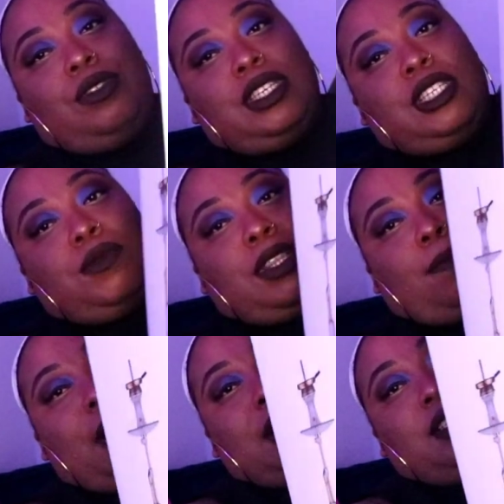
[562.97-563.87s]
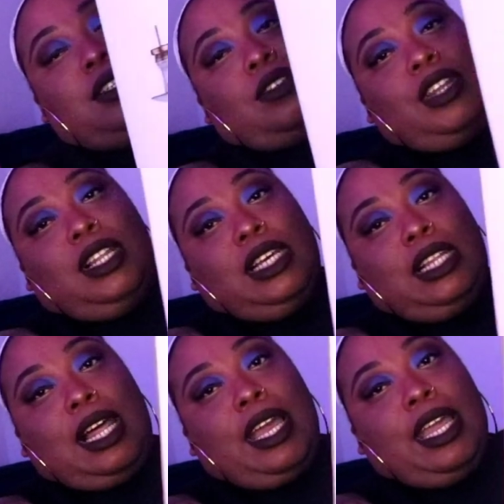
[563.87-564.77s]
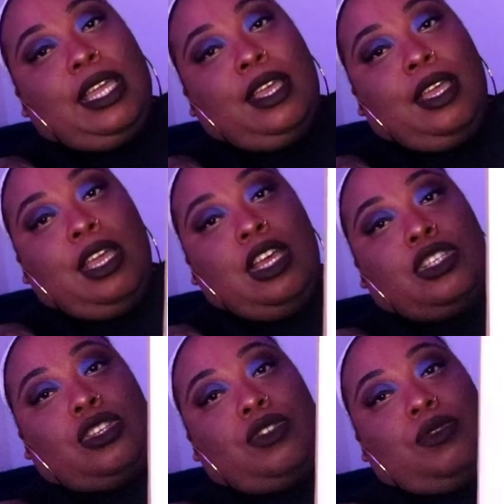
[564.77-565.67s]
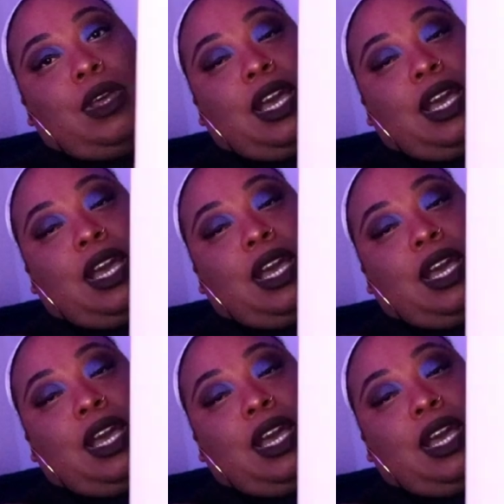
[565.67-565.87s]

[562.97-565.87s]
This is what the box is going to look like. So you